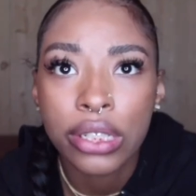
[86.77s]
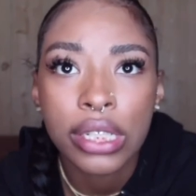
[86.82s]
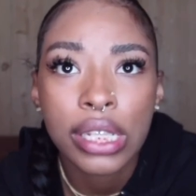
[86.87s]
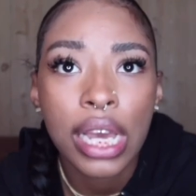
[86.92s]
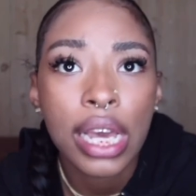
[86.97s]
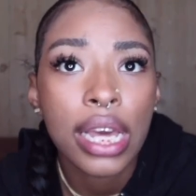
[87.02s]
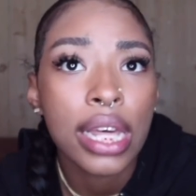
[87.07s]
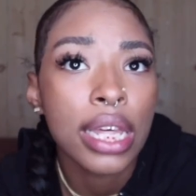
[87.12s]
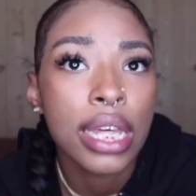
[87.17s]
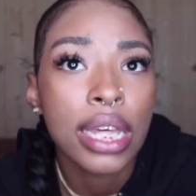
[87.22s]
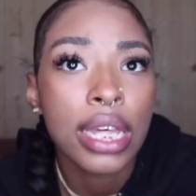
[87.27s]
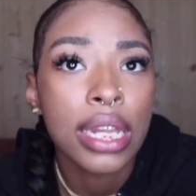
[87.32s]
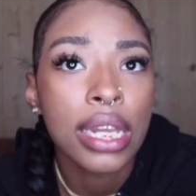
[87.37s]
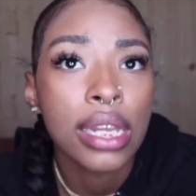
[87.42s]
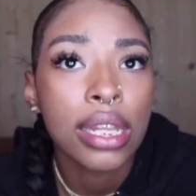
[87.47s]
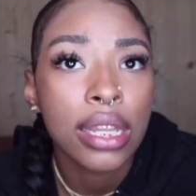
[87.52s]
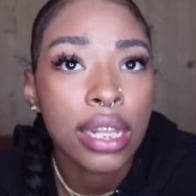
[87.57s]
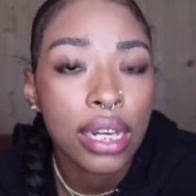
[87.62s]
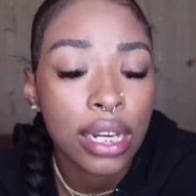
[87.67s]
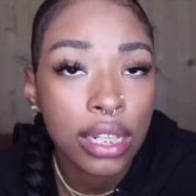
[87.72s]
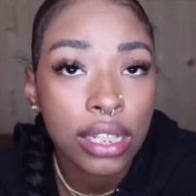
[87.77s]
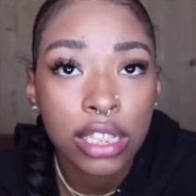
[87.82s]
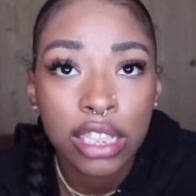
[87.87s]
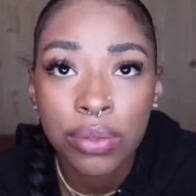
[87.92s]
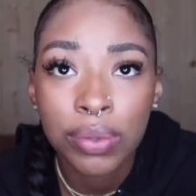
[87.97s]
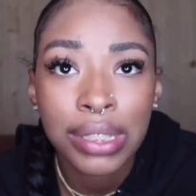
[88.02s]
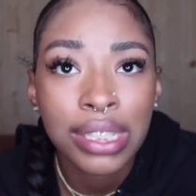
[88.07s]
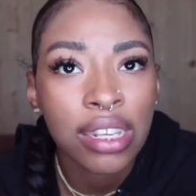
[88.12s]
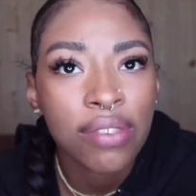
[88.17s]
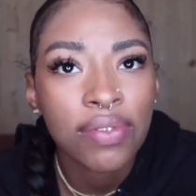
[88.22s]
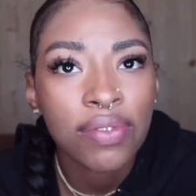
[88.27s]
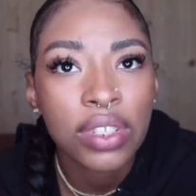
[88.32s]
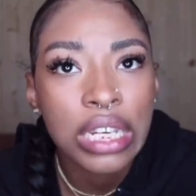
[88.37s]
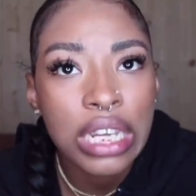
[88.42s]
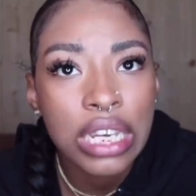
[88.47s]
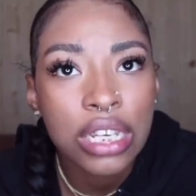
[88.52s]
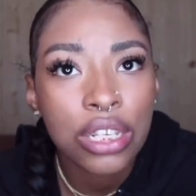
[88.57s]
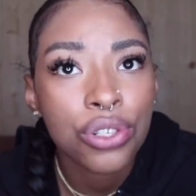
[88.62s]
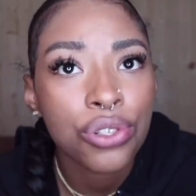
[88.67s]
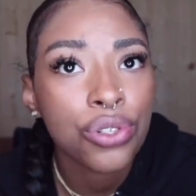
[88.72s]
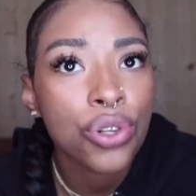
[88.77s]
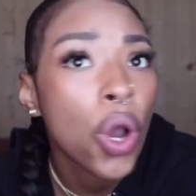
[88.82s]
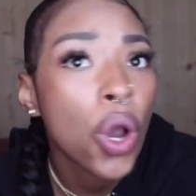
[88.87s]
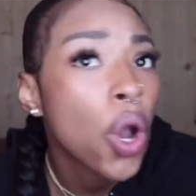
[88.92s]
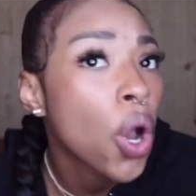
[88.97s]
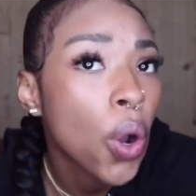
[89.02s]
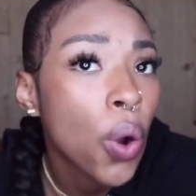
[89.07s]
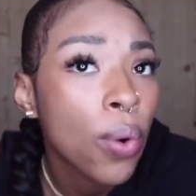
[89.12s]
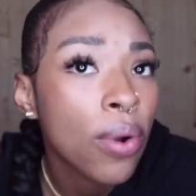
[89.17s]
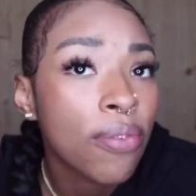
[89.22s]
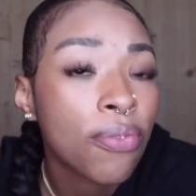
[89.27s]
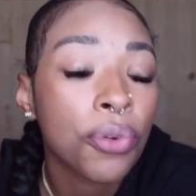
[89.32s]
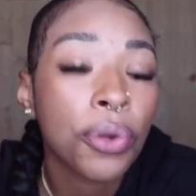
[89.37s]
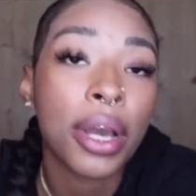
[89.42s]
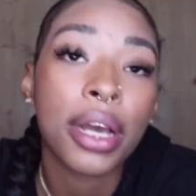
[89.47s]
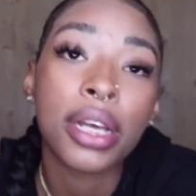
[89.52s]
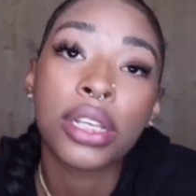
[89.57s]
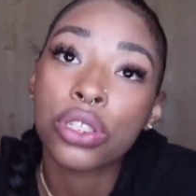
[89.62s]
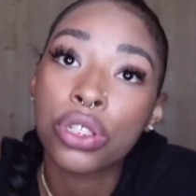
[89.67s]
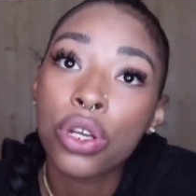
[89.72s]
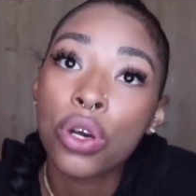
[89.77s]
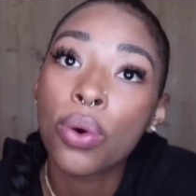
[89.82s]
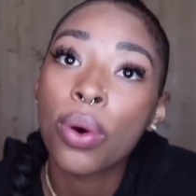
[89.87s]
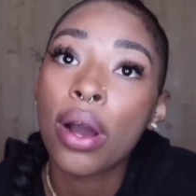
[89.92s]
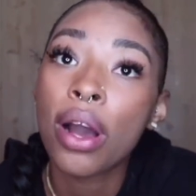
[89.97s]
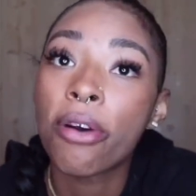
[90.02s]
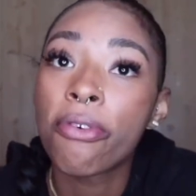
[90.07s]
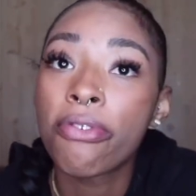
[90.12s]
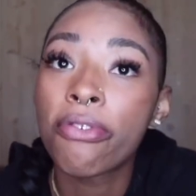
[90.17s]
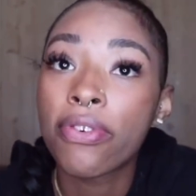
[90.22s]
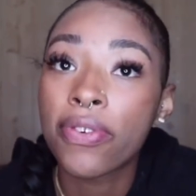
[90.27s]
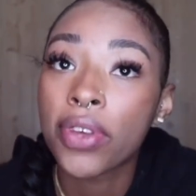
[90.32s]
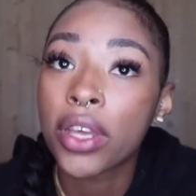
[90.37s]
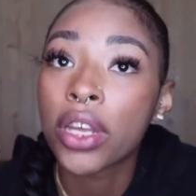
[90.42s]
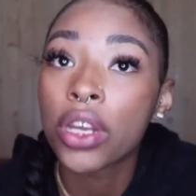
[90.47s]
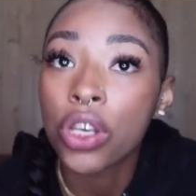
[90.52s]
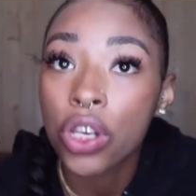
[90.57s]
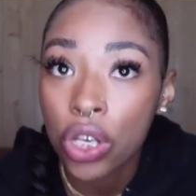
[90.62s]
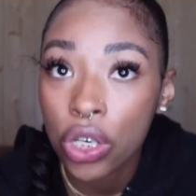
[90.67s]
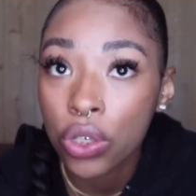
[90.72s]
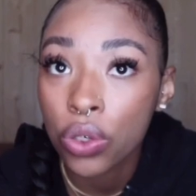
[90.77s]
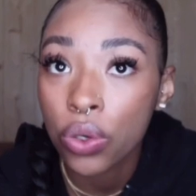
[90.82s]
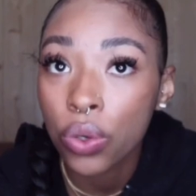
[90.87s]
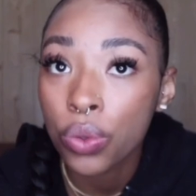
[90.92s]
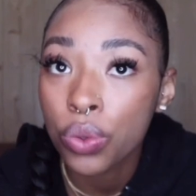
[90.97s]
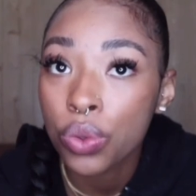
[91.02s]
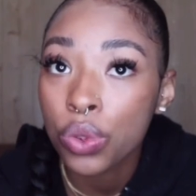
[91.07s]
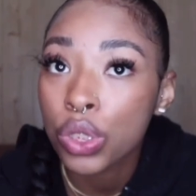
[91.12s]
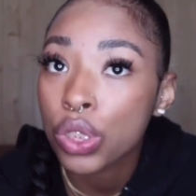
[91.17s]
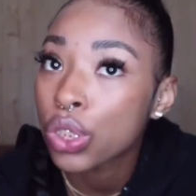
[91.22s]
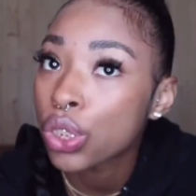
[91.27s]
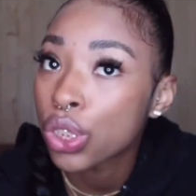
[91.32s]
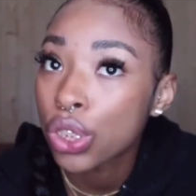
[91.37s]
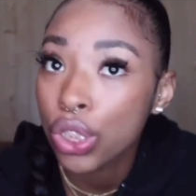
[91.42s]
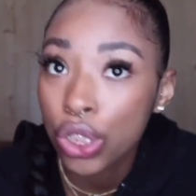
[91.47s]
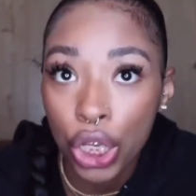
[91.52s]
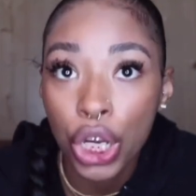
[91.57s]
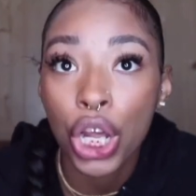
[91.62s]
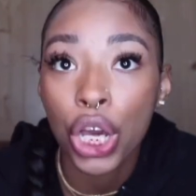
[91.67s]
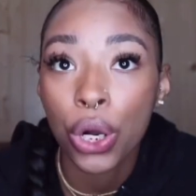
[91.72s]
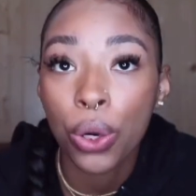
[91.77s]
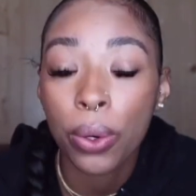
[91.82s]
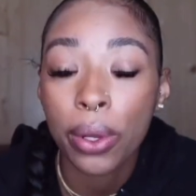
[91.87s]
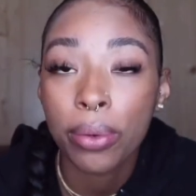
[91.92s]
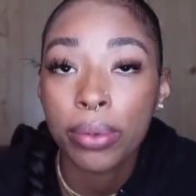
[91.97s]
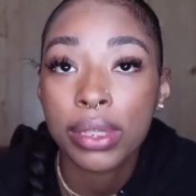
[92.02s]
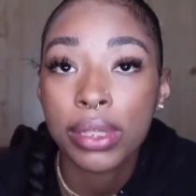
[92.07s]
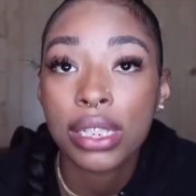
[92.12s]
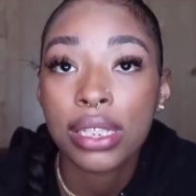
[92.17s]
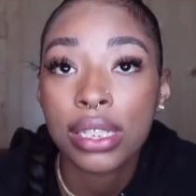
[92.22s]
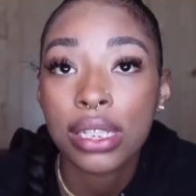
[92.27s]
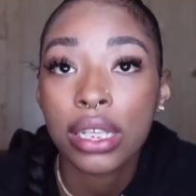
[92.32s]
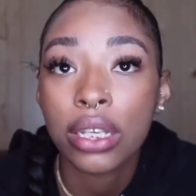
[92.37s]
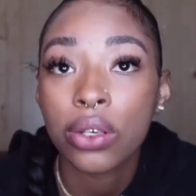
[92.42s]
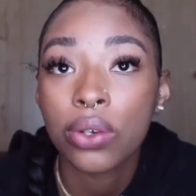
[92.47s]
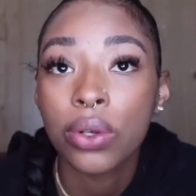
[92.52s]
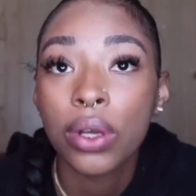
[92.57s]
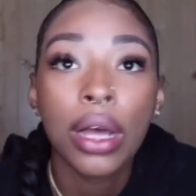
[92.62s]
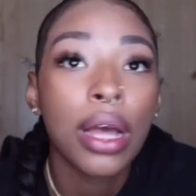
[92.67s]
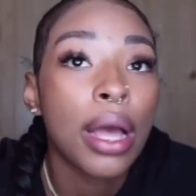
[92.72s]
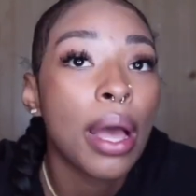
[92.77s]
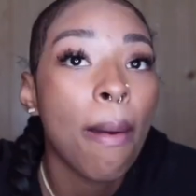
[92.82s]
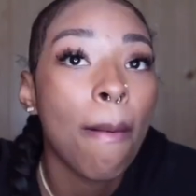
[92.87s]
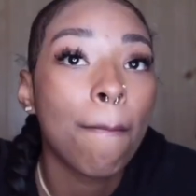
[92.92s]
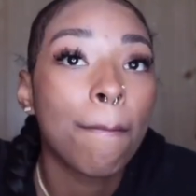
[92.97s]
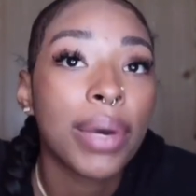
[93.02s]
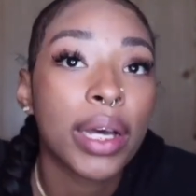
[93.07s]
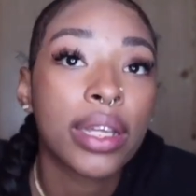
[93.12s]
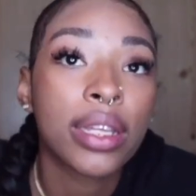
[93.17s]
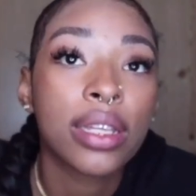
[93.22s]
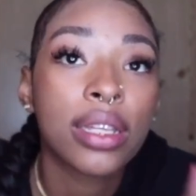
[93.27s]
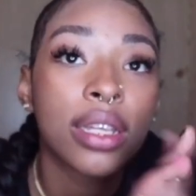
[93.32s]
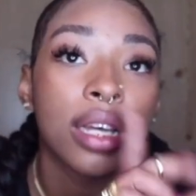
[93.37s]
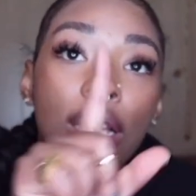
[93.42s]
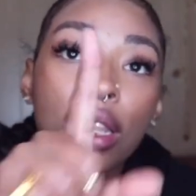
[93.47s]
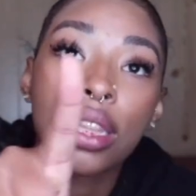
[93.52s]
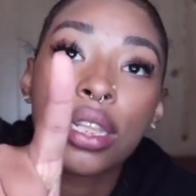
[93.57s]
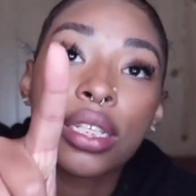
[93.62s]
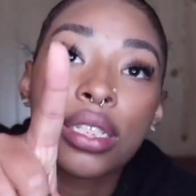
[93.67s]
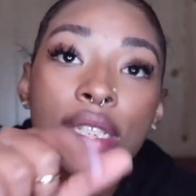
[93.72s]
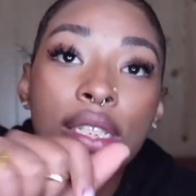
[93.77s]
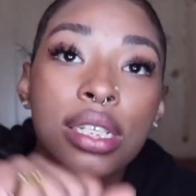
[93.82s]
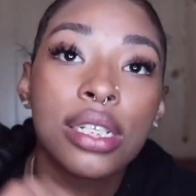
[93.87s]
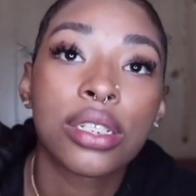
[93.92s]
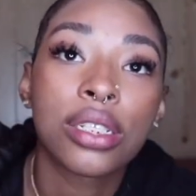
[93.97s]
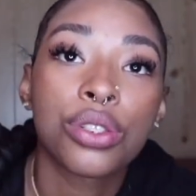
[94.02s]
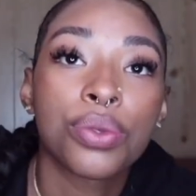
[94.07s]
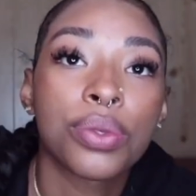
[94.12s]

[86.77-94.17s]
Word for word: and the necklace was 70 so if you guys know how Vin goes you know it was a steal but let's get into